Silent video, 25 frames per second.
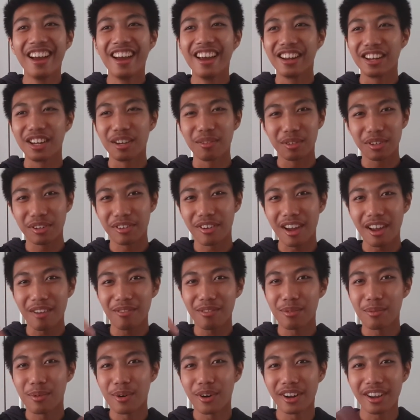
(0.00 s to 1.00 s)
subscribe
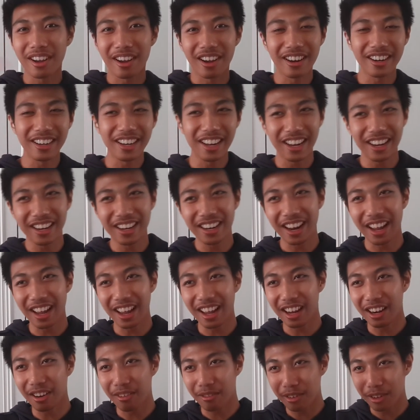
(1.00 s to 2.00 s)
for more content,
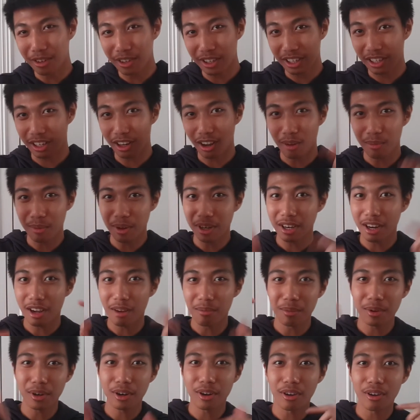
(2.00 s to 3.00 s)
and of course comment
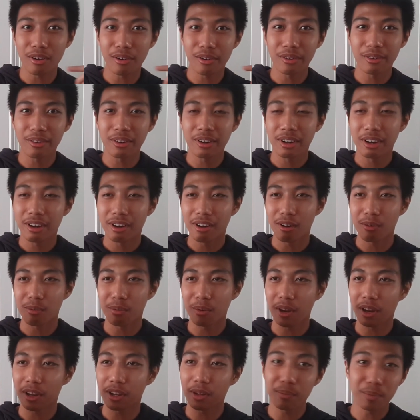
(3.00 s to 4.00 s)
down below of
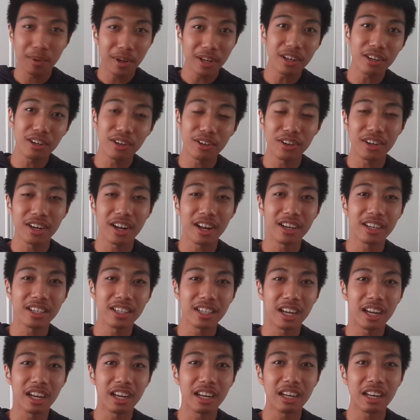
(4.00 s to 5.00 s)
where you've been to the United
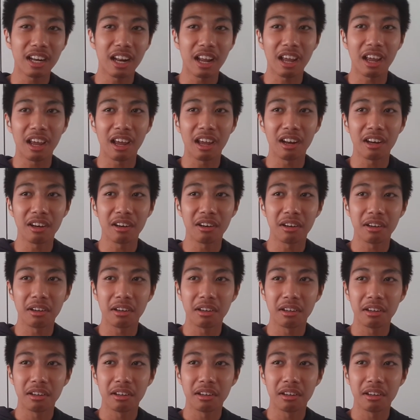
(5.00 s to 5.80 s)
States and